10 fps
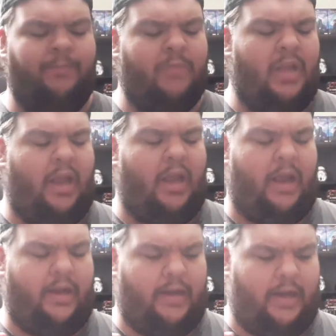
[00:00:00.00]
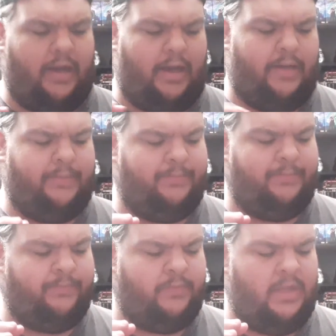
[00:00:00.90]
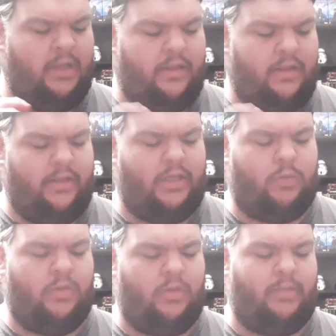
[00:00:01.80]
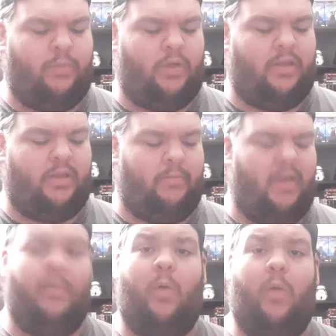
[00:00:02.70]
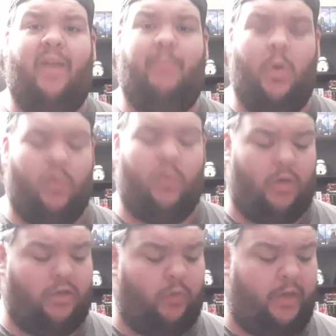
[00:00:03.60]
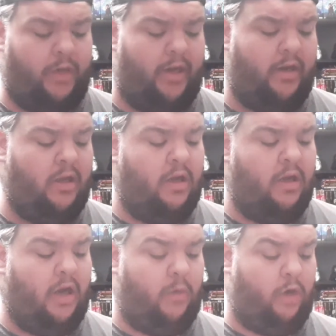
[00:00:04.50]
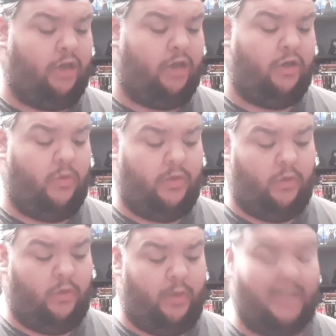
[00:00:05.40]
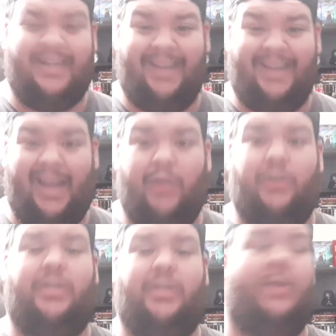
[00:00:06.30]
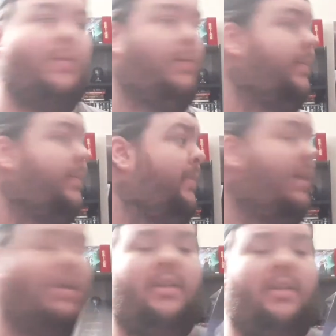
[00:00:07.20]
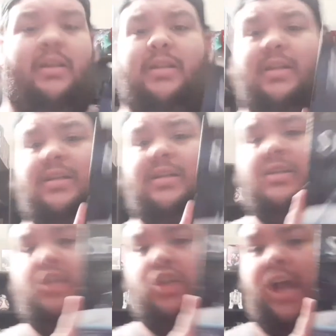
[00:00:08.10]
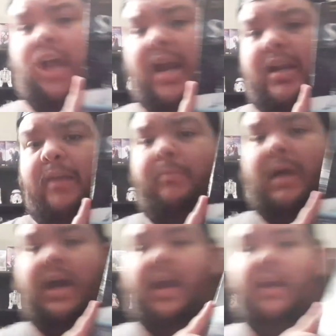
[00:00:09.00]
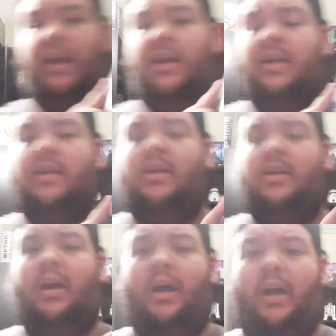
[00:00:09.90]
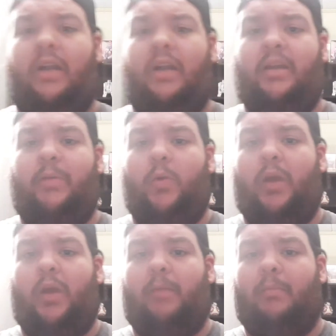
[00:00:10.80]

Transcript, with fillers: And uh, this was a book that me and my wife both wanted to read, and we're actually going to read it together. So this is The Shack by uh, W.M.